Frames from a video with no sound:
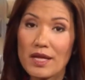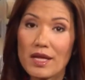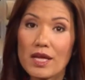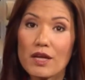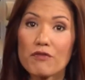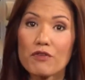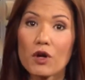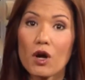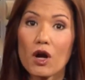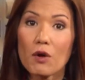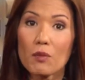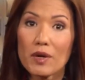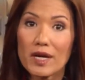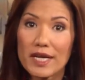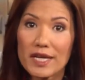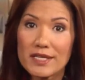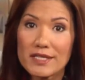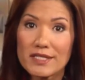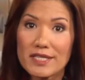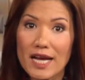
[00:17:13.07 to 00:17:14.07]
If you're
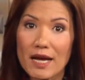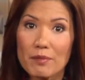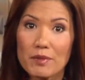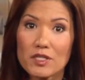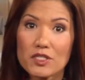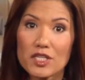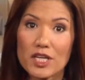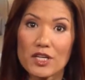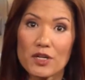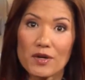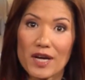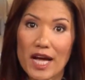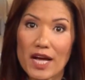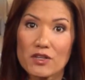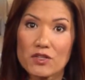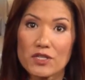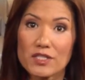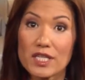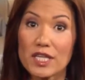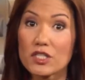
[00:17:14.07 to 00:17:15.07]
already established at your
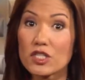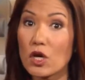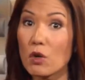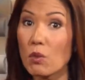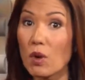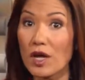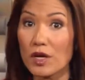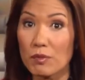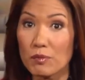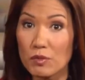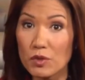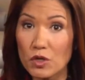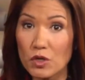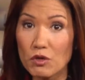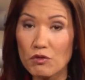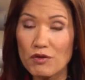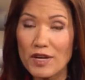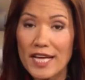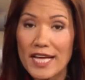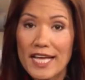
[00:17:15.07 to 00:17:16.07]
address and don't want to
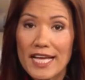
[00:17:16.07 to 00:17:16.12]
move,